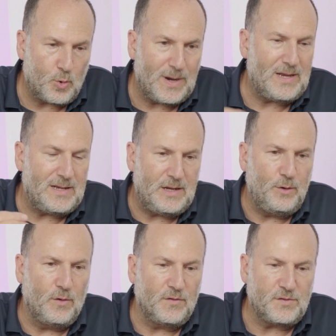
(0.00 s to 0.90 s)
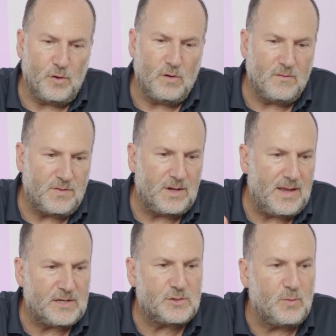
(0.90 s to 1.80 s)
great deals over the
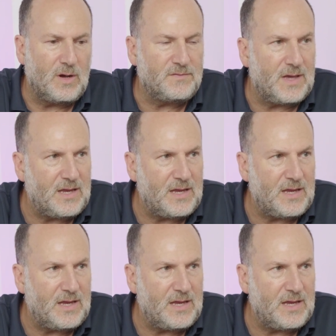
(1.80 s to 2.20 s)
next 12